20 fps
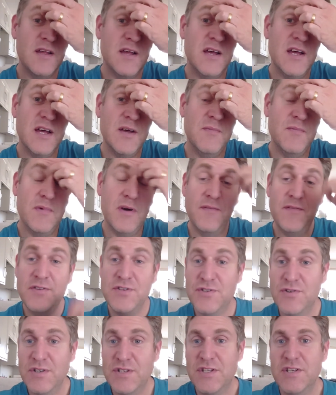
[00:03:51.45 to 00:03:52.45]
I've
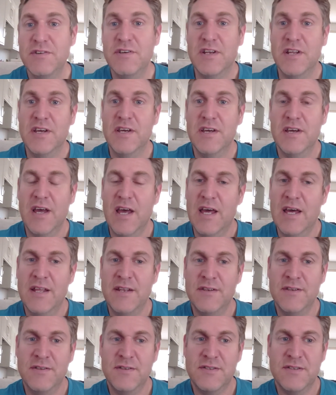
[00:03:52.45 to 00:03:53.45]
enjoyed doing it,
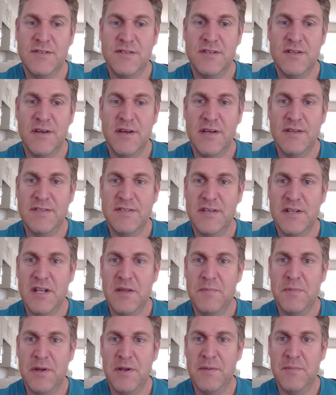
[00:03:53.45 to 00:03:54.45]
and it's
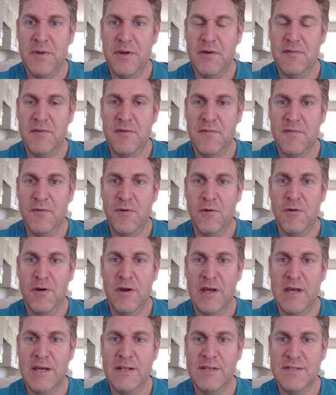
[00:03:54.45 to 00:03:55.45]
certainly been a bit of a
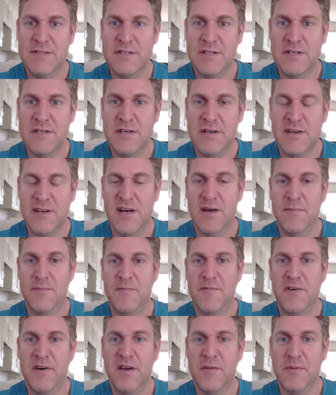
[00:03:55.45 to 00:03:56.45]
foray into carbon
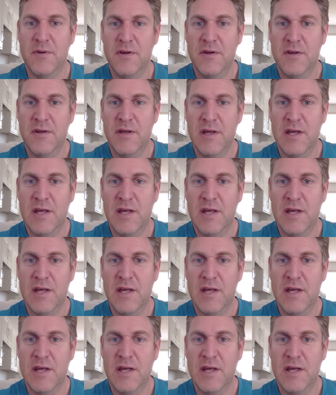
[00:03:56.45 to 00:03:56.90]
fibre,